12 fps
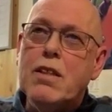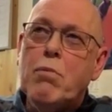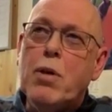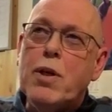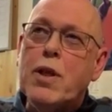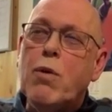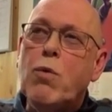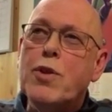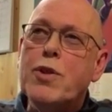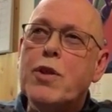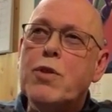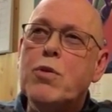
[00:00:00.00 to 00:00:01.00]
But I
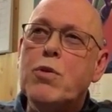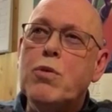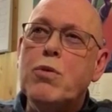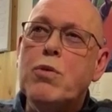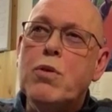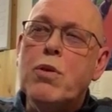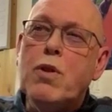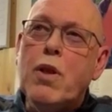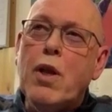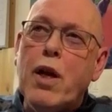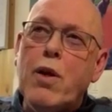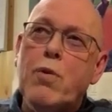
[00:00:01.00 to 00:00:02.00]
wanted to
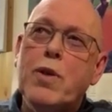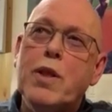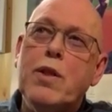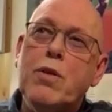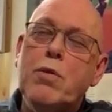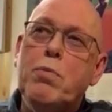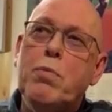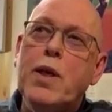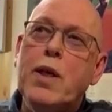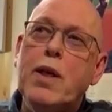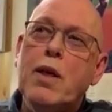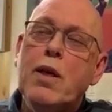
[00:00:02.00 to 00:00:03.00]
narrow it to
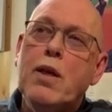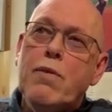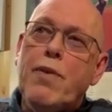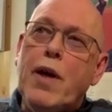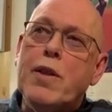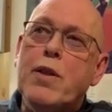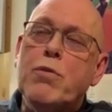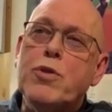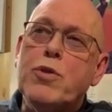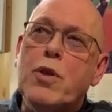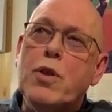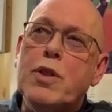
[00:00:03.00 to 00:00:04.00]
be Phantom
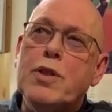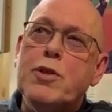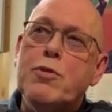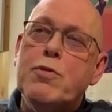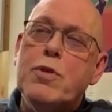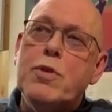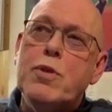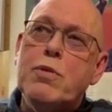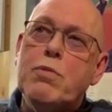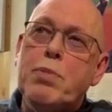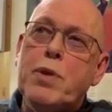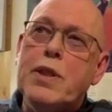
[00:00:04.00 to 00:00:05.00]
stories
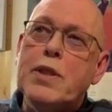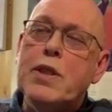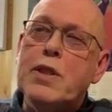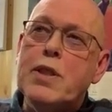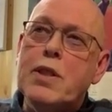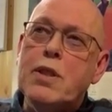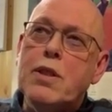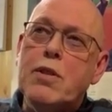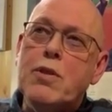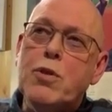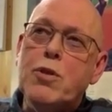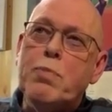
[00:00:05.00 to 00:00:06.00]
printed in a
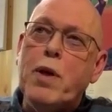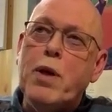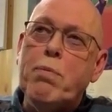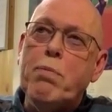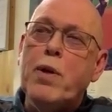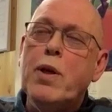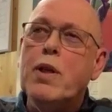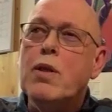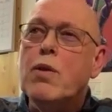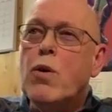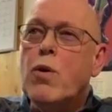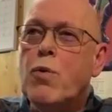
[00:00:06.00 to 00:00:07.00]
newspaper in
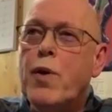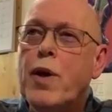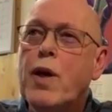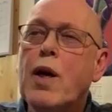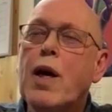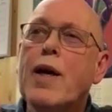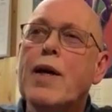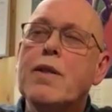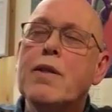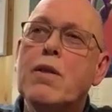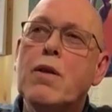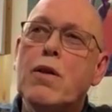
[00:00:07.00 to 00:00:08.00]
Norway
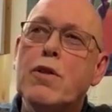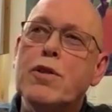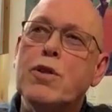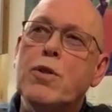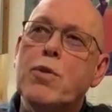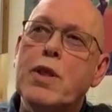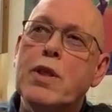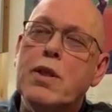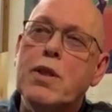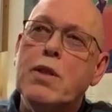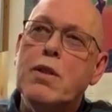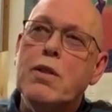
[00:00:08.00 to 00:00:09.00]
and also
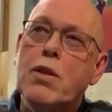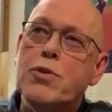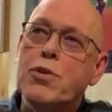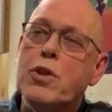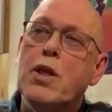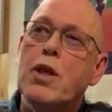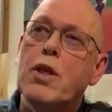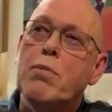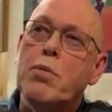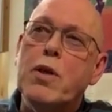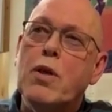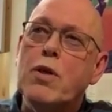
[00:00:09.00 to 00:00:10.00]
in Australia,
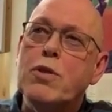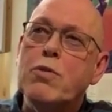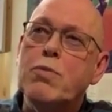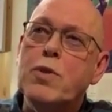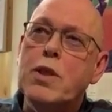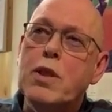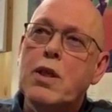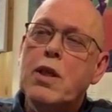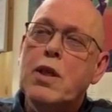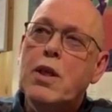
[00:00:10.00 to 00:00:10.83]
because we